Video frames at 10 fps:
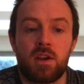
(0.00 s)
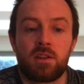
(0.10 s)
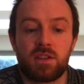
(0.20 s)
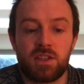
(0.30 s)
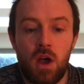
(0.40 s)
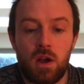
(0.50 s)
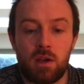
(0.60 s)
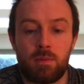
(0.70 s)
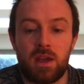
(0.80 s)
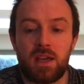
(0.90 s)
the
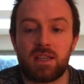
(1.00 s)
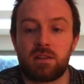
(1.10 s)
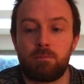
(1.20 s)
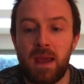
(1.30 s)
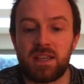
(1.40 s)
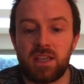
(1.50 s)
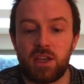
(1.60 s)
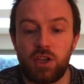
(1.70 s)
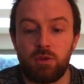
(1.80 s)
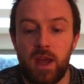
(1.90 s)
sarcomere is the basic
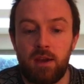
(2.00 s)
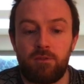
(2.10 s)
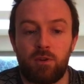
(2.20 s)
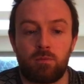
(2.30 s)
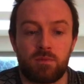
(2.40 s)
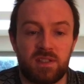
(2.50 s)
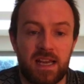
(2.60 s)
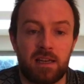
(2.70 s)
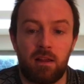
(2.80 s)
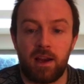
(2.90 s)
unit from
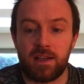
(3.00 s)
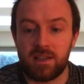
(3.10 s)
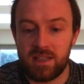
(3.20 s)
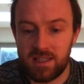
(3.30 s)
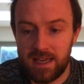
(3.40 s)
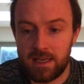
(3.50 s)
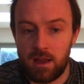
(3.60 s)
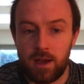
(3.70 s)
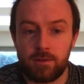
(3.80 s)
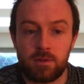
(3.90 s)
Z line to Z
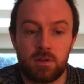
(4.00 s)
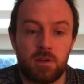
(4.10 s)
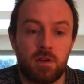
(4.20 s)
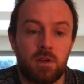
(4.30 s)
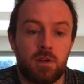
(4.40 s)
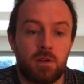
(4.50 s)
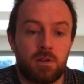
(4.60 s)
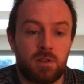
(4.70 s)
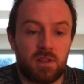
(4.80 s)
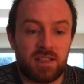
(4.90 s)
line.
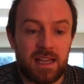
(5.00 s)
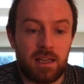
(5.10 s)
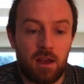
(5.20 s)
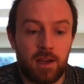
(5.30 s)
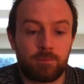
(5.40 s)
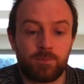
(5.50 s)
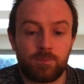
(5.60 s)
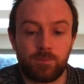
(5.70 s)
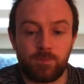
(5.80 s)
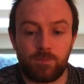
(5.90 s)
So the Z line
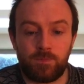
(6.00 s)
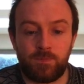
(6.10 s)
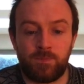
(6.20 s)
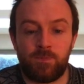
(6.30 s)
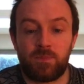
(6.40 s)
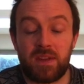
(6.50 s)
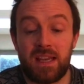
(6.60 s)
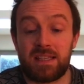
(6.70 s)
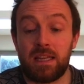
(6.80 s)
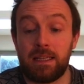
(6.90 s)

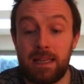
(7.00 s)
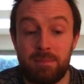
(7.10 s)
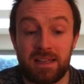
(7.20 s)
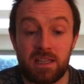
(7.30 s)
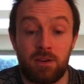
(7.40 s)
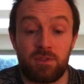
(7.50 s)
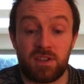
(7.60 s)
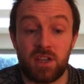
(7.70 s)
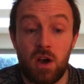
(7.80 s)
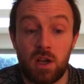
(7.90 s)
is the limit of the
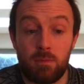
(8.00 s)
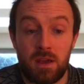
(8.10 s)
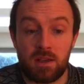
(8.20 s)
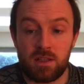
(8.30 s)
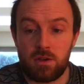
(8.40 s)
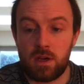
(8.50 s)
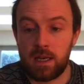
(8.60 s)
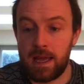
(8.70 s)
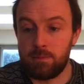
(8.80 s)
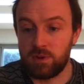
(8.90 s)
sarcomere, so you could
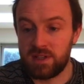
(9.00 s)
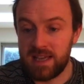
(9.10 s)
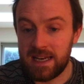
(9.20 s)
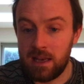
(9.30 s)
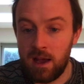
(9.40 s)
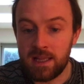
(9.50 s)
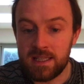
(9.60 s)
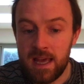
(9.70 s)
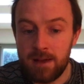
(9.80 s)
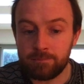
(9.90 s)
label the Z lines
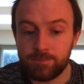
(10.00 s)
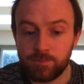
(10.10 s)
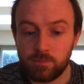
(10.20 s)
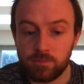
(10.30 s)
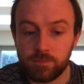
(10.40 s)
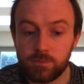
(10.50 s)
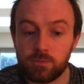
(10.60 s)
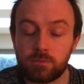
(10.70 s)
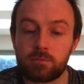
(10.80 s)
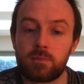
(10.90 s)
there,
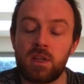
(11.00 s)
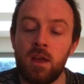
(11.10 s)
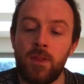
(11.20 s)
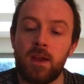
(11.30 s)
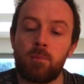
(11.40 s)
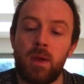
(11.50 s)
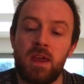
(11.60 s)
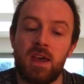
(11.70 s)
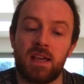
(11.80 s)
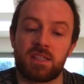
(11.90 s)
and they
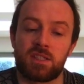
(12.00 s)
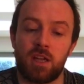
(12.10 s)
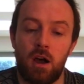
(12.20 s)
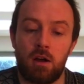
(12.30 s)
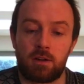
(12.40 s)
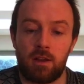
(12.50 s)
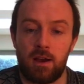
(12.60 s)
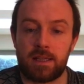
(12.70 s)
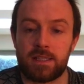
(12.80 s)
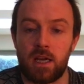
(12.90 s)
appear as dark
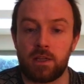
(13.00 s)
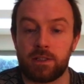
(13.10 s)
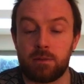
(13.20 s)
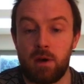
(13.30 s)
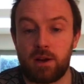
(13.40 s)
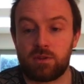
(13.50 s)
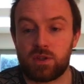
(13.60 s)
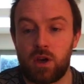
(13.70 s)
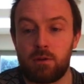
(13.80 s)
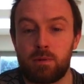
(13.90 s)
lines under the microscope.